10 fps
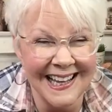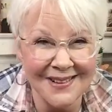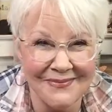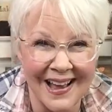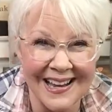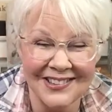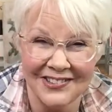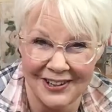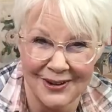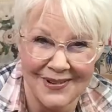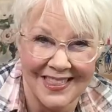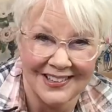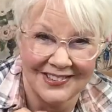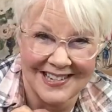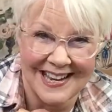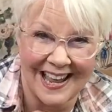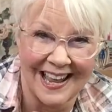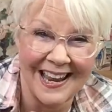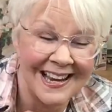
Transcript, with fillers: Oh, Megan's here with us today